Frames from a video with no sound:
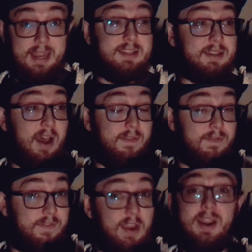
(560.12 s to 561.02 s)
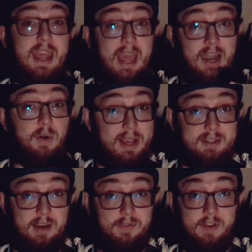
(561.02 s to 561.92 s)
It's a very
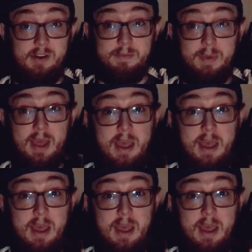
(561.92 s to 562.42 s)
interesting film,